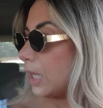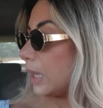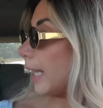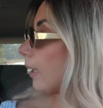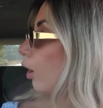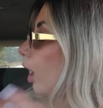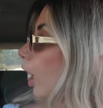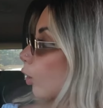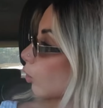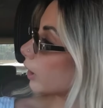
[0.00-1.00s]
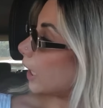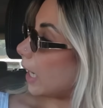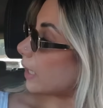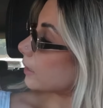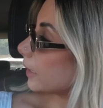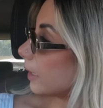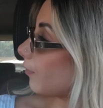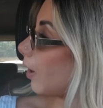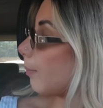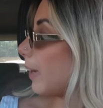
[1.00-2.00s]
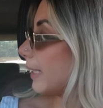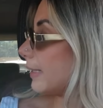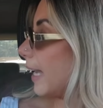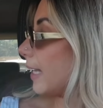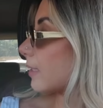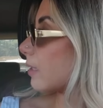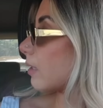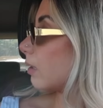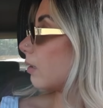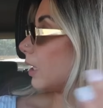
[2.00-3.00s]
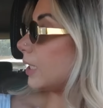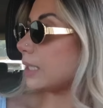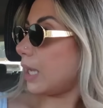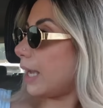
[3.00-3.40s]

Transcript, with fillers: like unorganized, like if on my desk it's